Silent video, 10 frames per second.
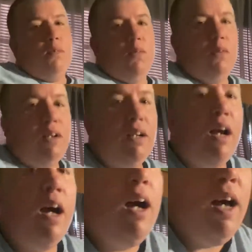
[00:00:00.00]
or
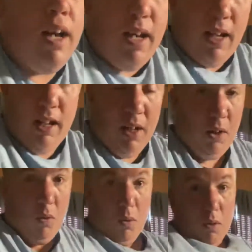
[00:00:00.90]

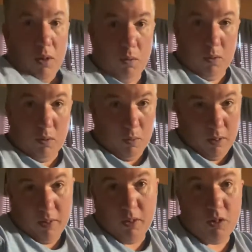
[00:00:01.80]

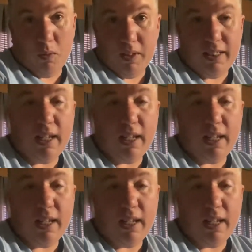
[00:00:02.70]
there's always